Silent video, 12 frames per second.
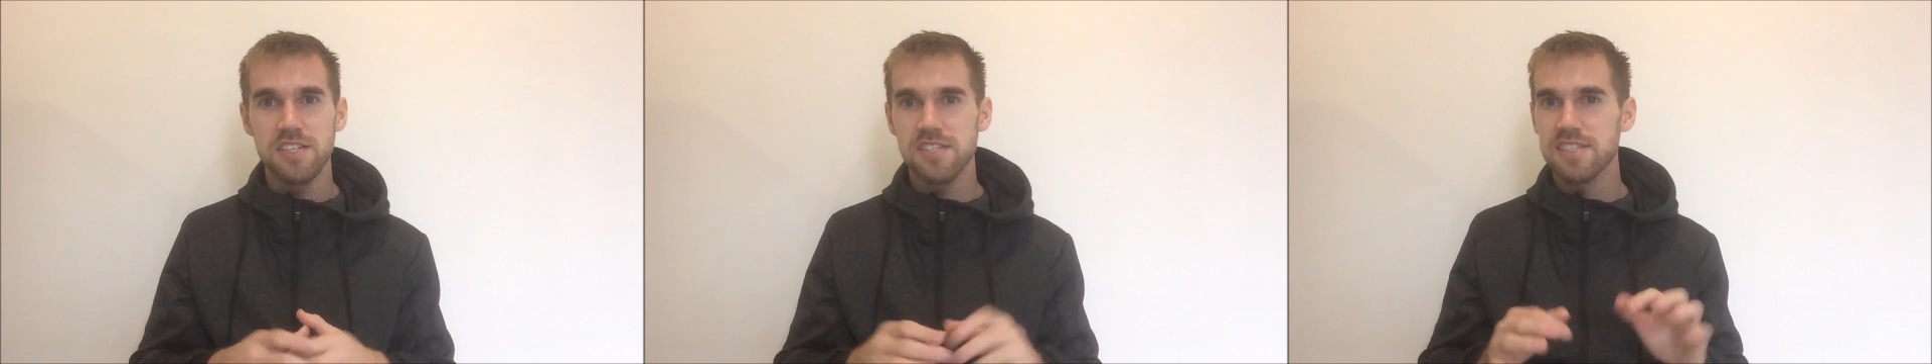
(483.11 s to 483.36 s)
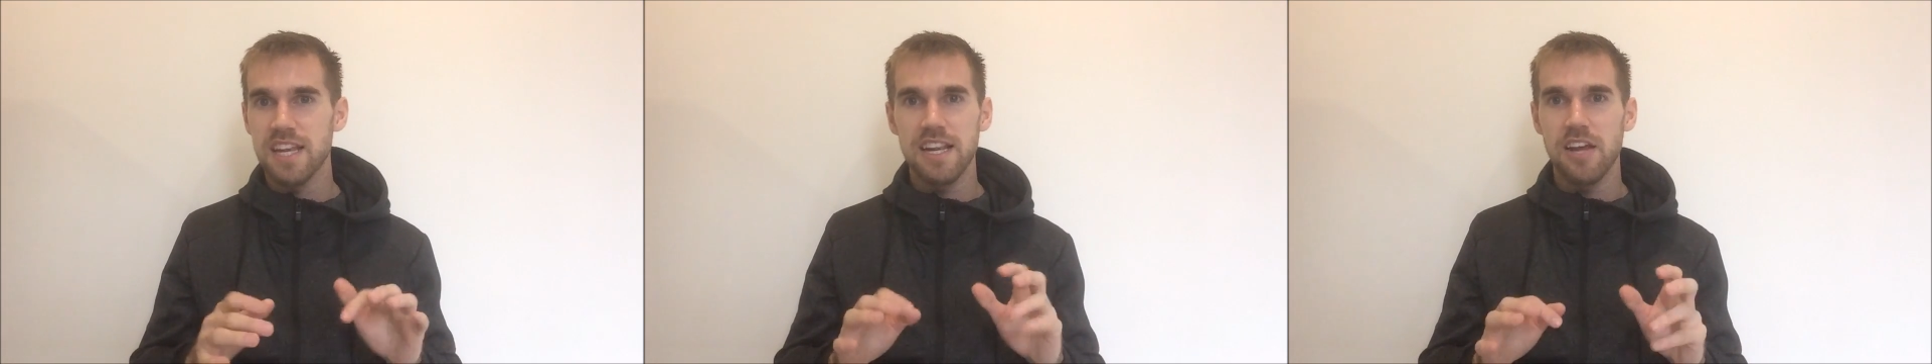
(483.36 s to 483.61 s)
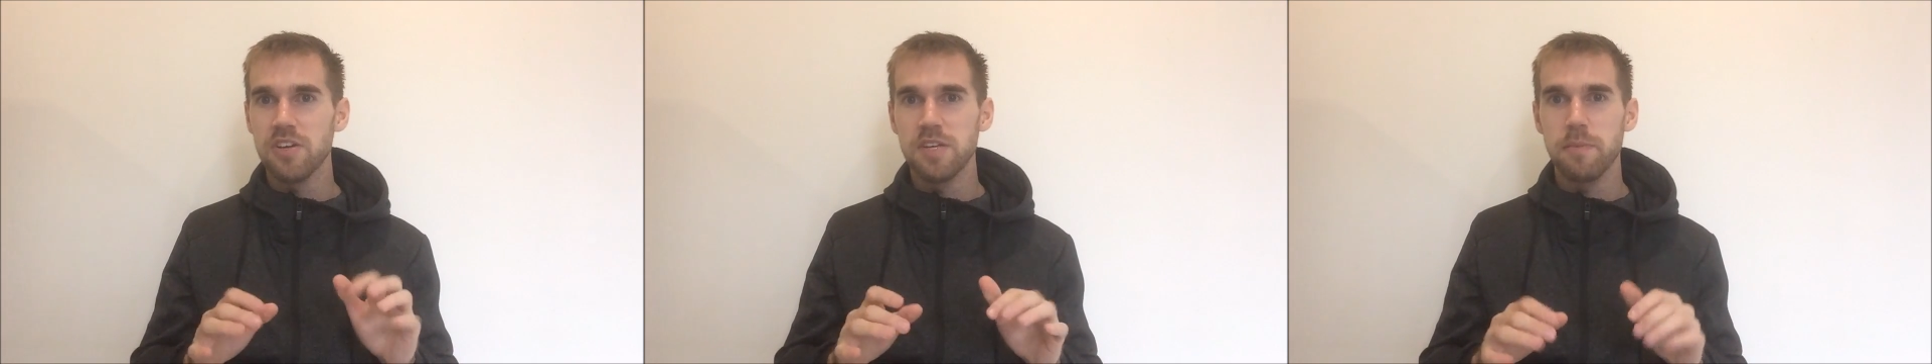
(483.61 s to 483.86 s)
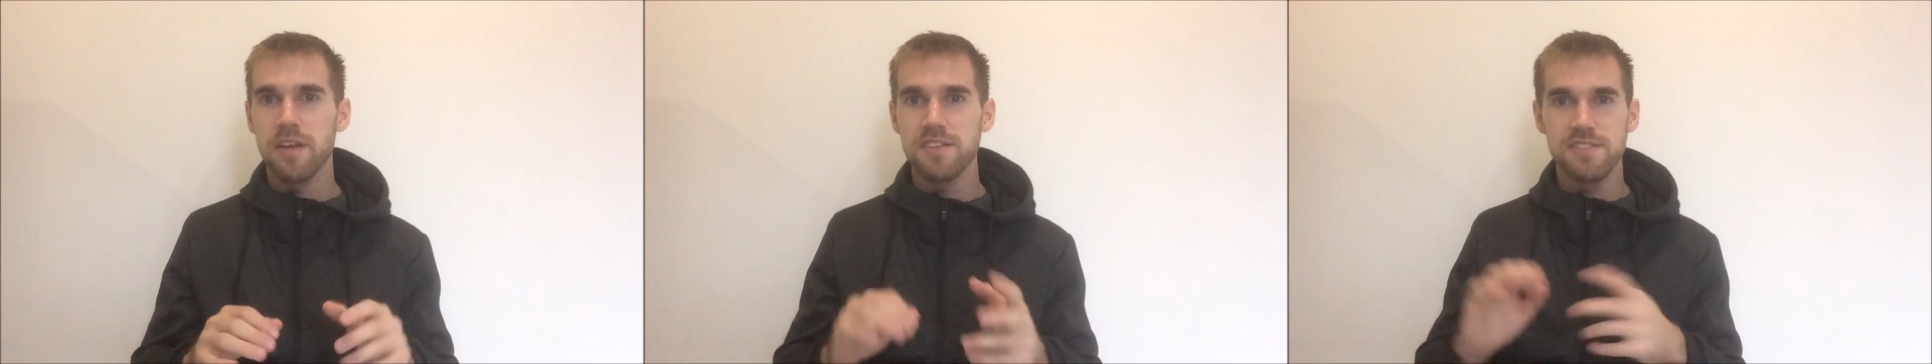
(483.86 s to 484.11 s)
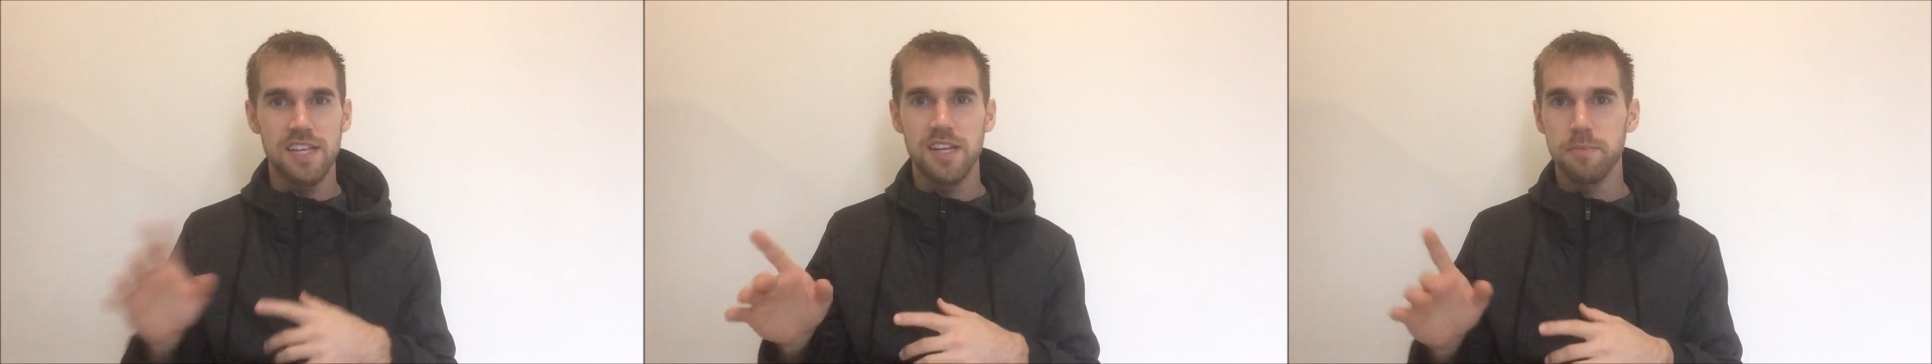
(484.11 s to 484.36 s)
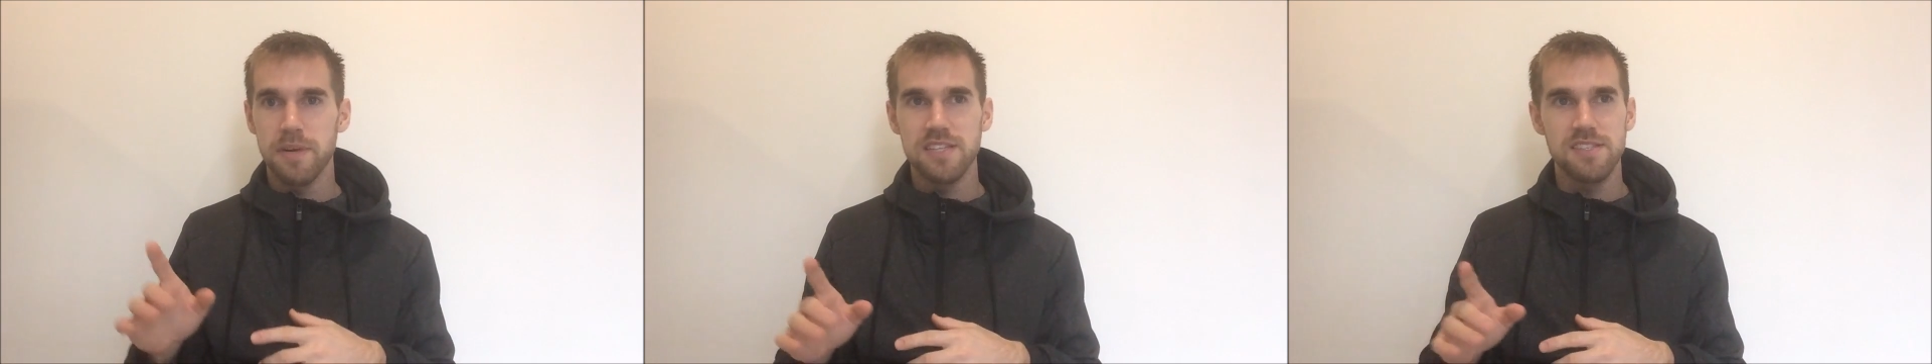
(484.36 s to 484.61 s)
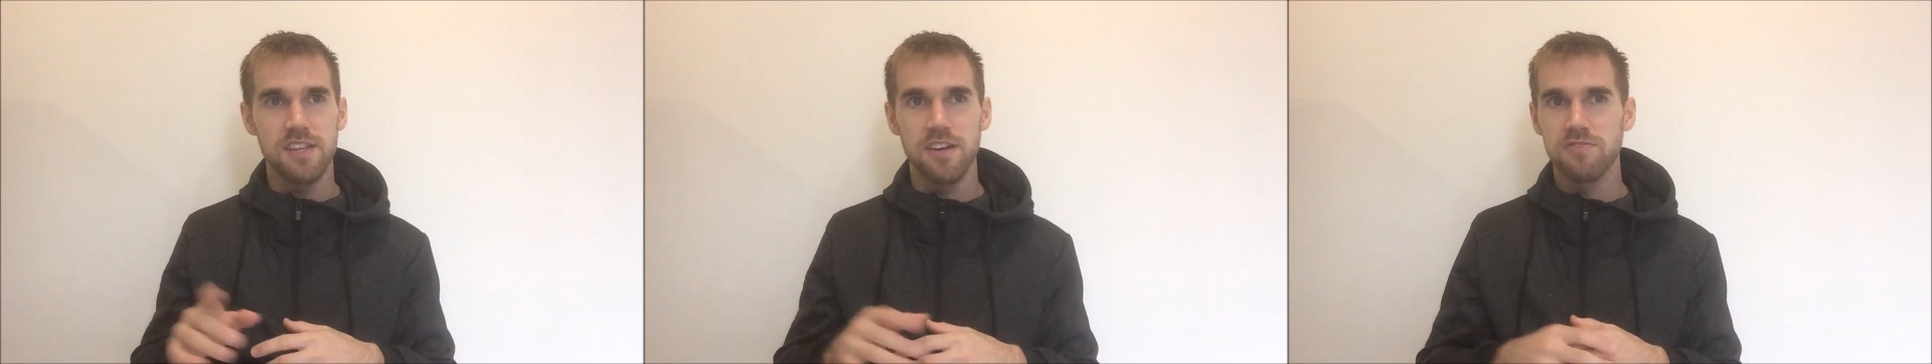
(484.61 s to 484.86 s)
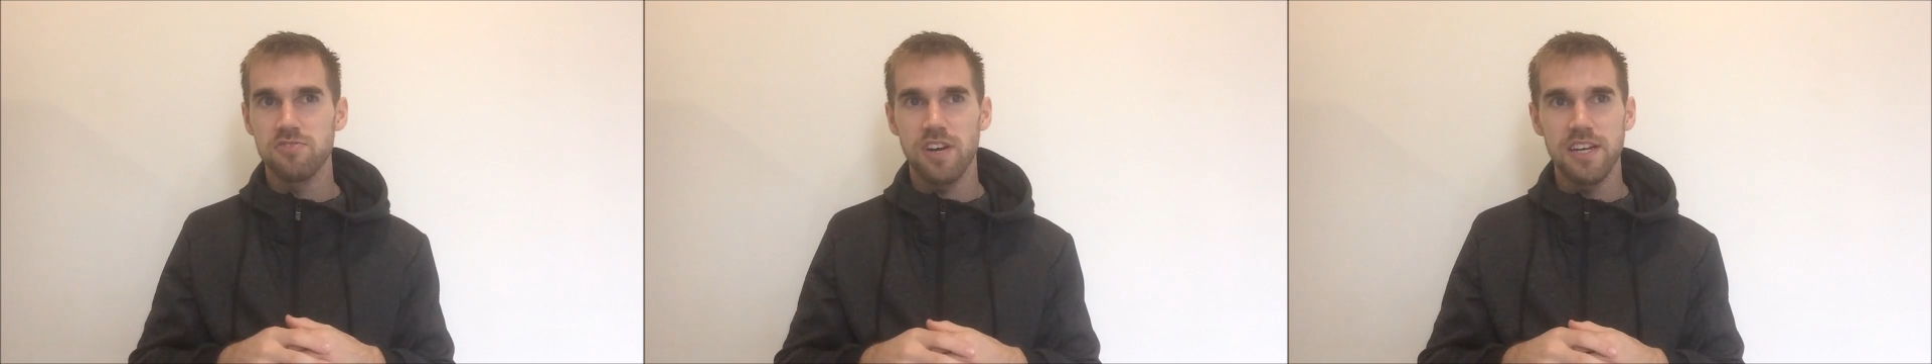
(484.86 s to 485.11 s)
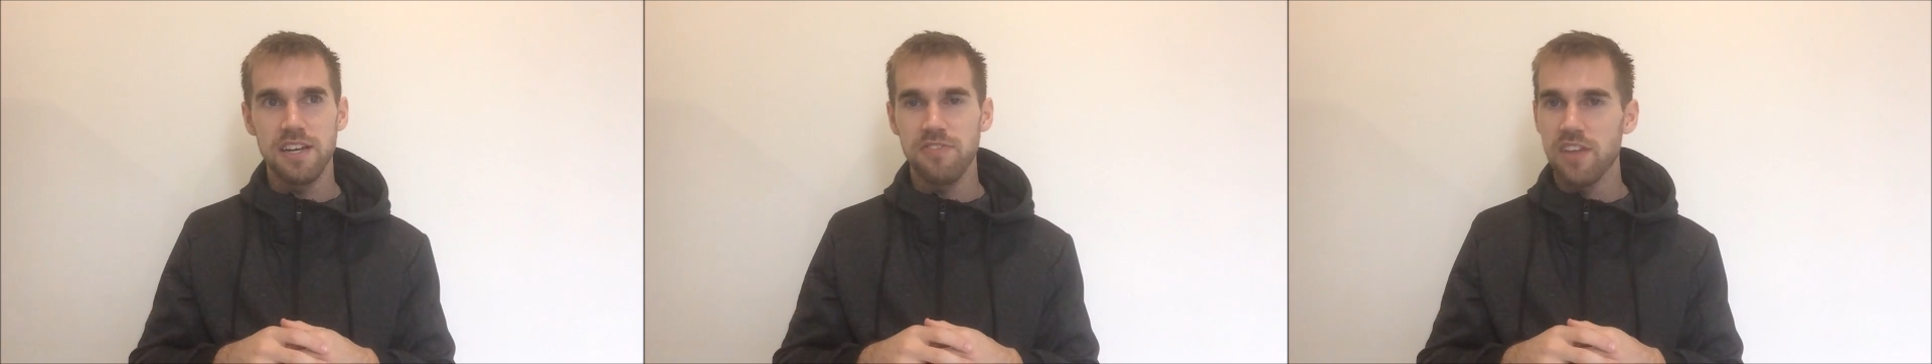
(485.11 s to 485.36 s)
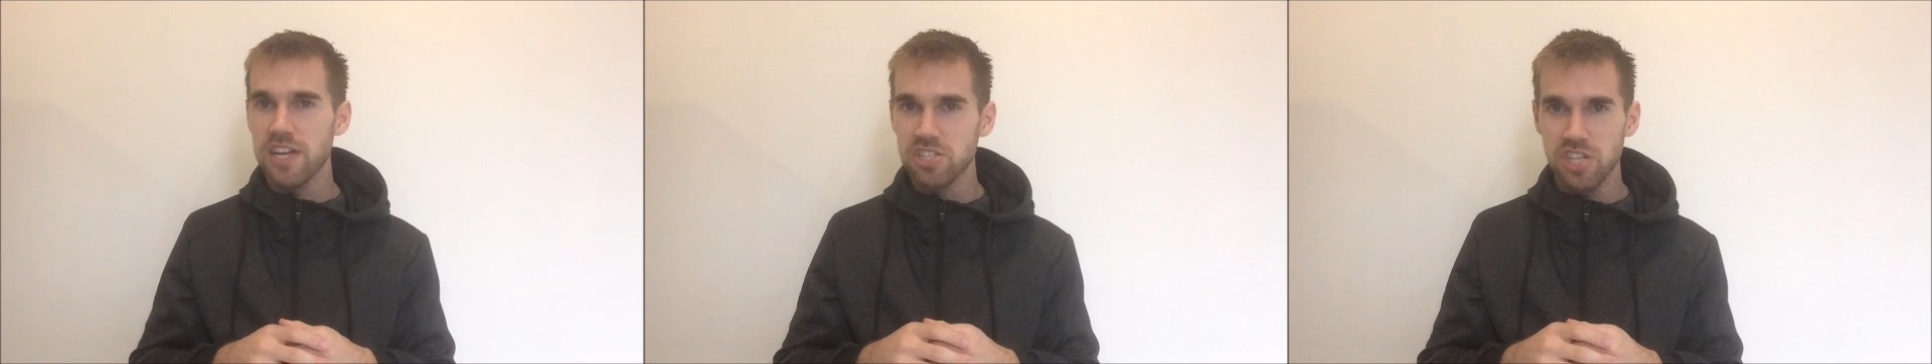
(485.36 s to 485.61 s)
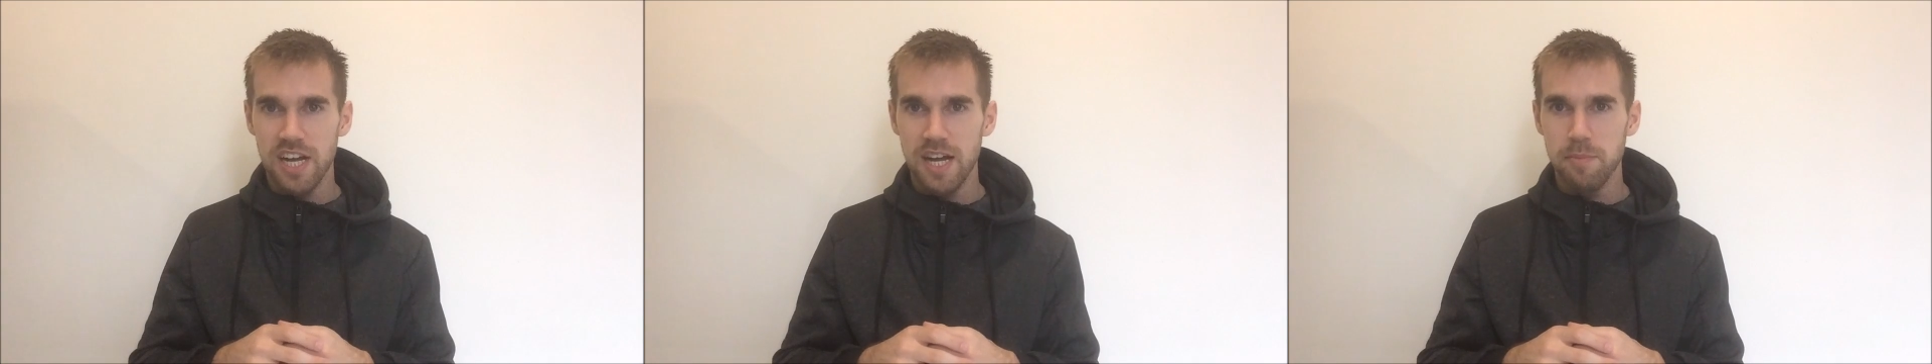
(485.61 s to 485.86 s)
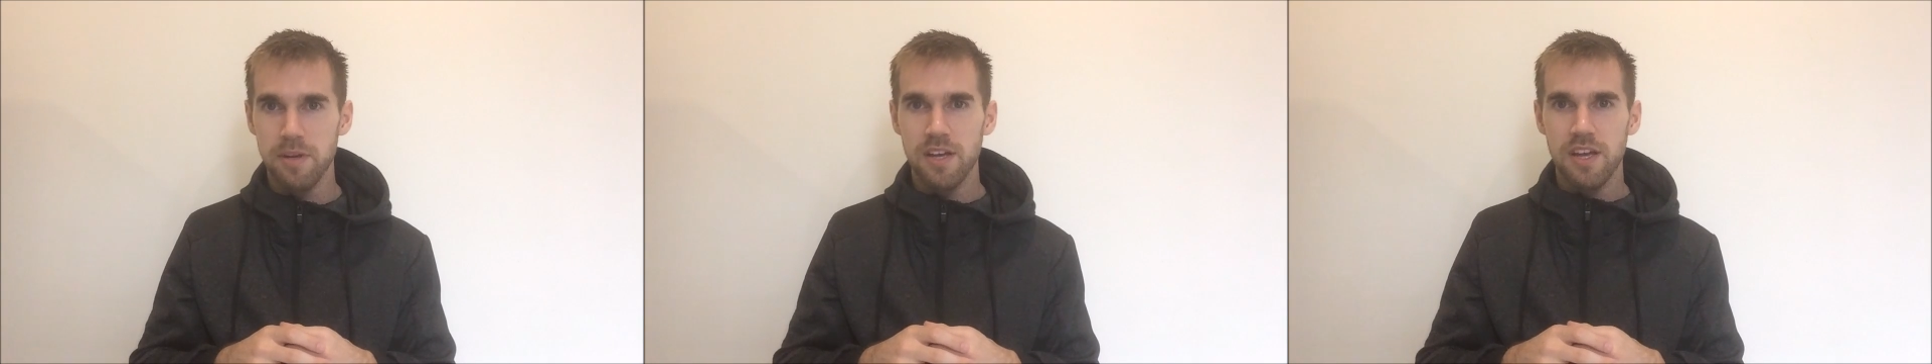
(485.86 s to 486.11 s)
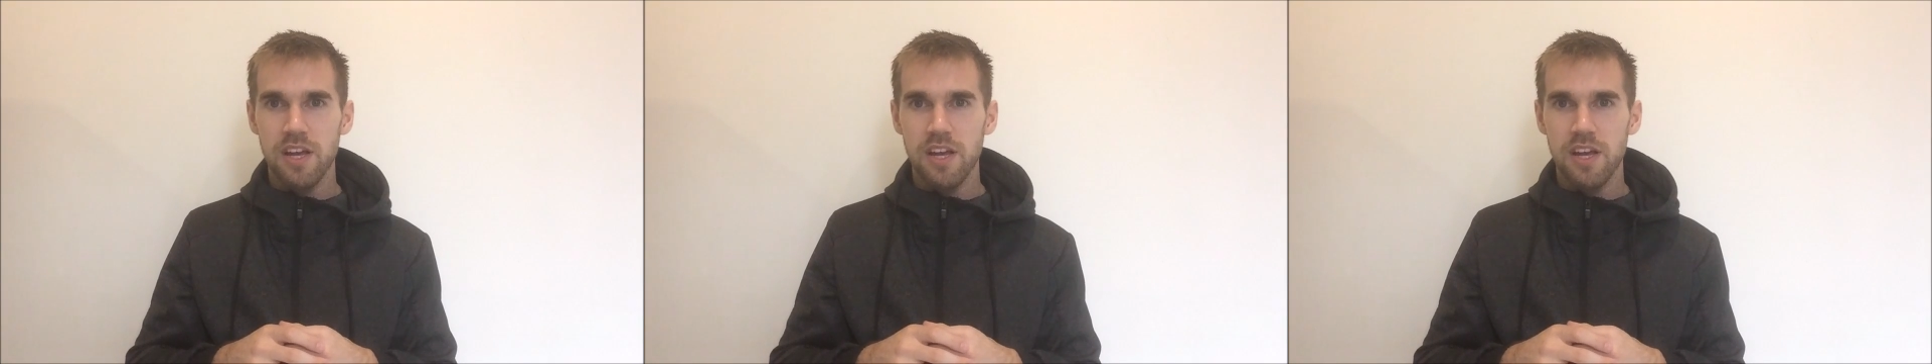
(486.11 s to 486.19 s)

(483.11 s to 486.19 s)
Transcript: just sending out emails, sending my stuff, trying to get that job.